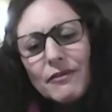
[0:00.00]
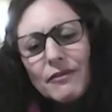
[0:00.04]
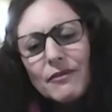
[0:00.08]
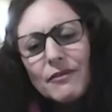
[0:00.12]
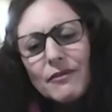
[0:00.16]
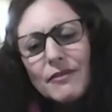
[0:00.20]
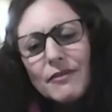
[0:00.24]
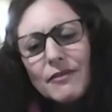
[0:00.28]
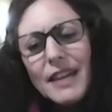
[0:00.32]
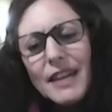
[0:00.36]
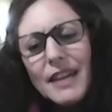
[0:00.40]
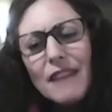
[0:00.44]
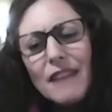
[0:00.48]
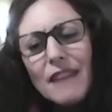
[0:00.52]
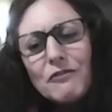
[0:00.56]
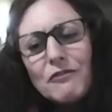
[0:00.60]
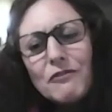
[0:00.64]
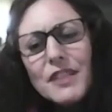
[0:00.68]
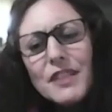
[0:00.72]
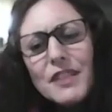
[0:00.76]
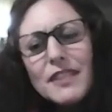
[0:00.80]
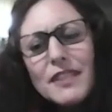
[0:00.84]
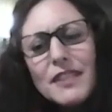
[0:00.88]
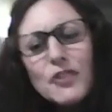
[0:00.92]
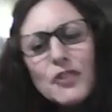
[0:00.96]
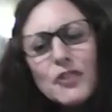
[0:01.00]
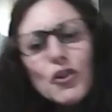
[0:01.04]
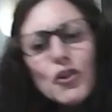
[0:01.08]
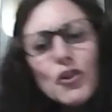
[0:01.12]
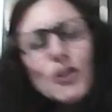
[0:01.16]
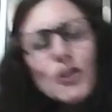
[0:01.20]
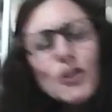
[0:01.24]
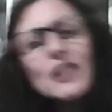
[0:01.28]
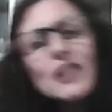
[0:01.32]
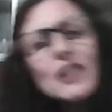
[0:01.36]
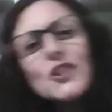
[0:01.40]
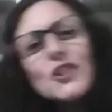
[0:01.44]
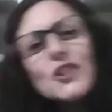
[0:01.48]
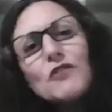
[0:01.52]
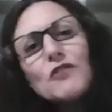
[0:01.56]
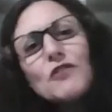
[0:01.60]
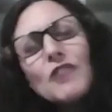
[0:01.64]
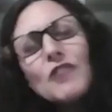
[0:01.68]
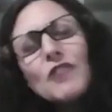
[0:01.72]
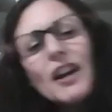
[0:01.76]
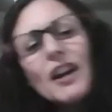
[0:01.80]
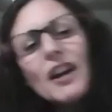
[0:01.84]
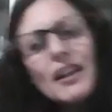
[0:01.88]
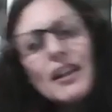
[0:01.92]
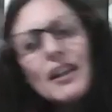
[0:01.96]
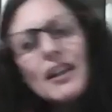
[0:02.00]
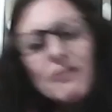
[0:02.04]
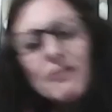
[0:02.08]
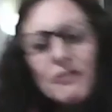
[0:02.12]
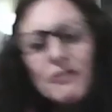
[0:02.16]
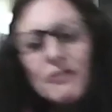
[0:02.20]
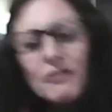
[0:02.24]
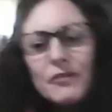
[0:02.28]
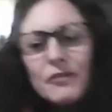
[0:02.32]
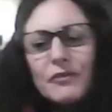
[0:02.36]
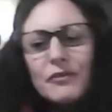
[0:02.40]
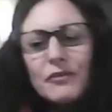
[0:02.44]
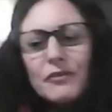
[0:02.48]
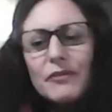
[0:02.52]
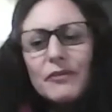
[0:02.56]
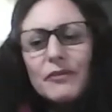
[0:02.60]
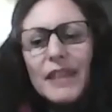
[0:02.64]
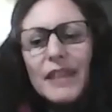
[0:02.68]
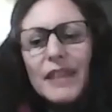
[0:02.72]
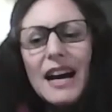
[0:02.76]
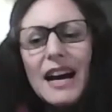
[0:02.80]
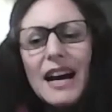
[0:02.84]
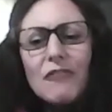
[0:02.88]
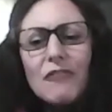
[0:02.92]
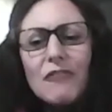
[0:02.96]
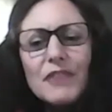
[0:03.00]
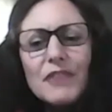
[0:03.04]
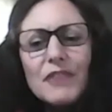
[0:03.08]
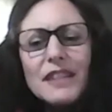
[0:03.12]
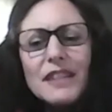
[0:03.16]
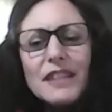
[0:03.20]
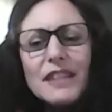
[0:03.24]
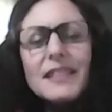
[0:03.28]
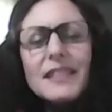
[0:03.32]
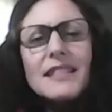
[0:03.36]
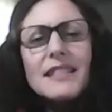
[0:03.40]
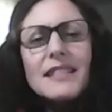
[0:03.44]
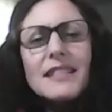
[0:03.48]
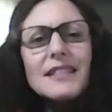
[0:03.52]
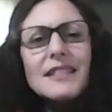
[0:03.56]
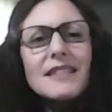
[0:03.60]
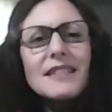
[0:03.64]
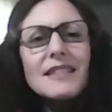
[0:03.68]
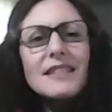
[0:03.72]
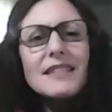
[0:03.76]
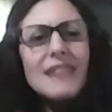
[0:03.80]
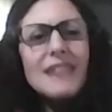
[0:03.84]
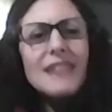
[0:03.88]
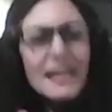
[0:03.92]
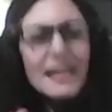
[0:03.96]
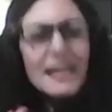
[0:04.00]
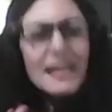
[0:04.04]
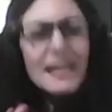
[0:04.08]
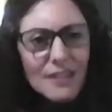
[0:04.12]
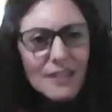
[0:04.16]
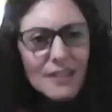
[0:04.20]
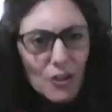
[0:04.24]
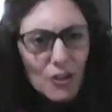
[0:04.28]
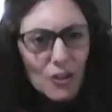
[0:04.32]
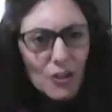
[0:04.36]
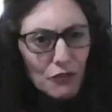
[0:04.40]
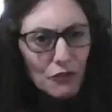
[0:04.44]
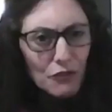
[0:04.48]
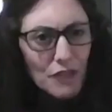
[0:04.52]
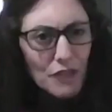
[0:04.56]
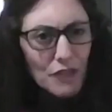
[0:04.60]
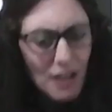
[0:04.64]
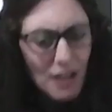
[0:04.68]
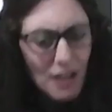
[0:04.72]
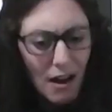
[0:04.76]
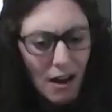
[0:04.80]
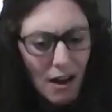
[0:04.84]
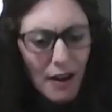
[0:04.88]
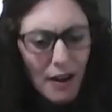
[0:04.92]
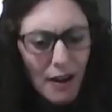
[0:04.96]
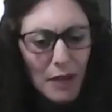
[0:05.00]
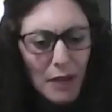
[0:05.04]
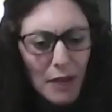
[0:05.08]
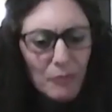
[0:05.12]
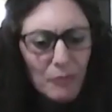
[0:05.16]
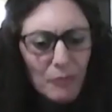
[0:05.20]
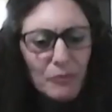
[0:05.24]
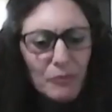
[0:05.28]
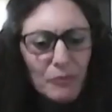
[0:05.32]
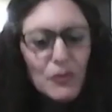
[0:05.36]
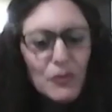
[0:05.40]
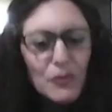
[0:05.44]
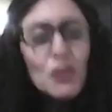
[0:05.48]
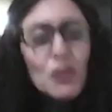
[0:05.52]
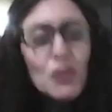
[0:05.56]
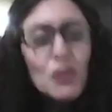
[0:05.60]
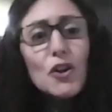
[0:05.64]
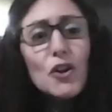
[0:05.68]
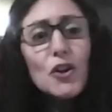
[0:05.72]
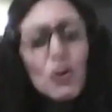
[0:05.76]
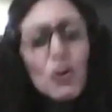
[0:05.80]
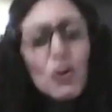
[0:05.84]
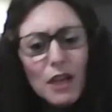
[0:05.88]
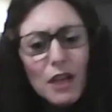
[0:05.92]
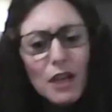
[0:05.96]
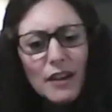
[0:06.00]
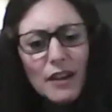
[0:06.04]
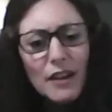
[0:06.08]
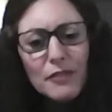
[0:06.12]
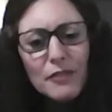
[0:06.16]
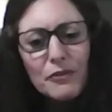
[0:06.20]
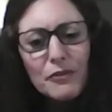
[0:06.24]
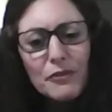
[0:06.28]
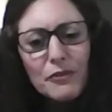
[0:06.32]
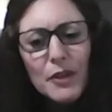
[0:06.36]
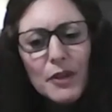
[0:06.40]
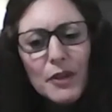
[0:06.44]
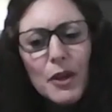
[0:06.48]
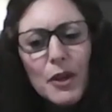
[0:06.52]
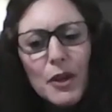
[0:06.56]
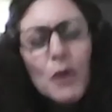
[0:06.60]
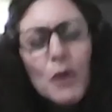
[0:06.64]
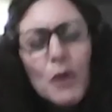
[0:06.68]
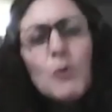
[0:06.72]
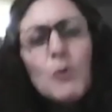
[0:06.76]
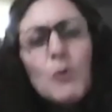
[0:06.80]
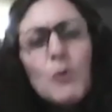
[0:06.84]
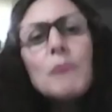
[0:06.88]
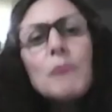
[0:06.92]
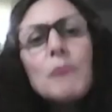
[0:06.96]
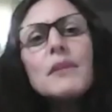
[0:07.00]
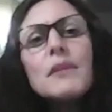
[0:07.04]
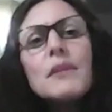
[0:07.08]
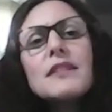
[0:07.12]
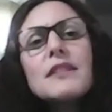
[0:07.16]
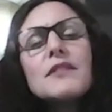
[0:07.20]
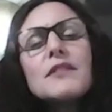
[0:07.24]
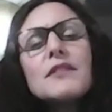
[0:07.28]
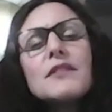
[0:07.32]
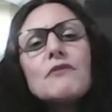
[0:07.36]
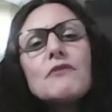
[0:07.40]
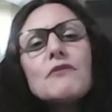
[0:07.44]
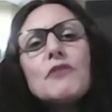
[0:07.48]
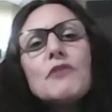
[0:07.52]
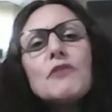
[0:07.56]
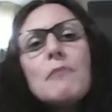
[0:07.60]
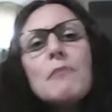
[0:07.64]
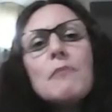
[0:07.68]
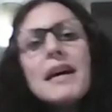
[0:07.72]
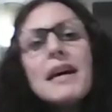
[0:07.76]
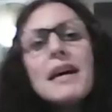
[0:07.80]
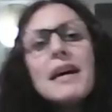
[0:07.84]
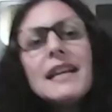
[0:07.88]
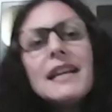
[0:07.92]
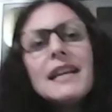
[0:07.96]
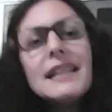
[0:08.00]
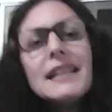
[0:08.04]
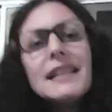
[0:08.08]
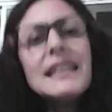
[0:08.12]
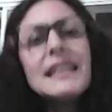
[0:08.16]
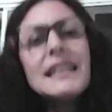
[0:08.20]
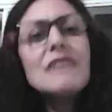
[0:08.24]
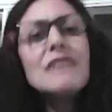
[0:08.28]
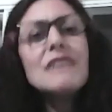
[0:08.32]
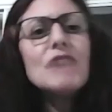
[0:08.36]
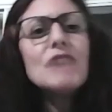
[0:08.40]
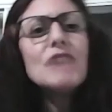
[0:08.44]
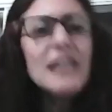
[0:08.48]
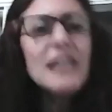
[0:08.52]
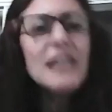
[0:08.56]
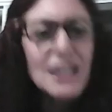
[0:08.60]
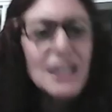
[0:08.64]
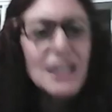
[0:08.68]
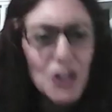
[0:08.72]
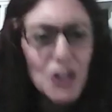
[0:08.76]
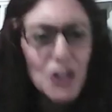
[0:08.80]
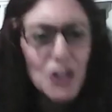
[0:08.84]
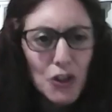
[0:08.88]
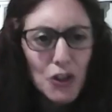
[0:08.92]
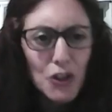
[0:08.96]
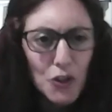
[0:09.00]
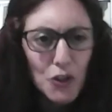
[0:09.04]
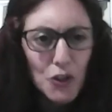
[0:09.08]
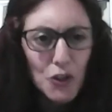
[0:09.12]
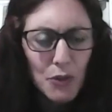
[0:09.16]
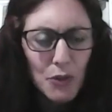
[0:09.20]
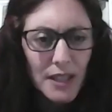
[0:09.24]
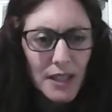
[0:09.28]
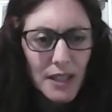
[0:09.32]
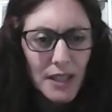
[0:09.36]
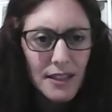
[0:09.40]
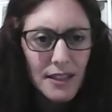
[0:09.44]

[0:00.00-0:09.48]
to have this knowledge of life, having this sense of time to know life, we must remain in relation to it.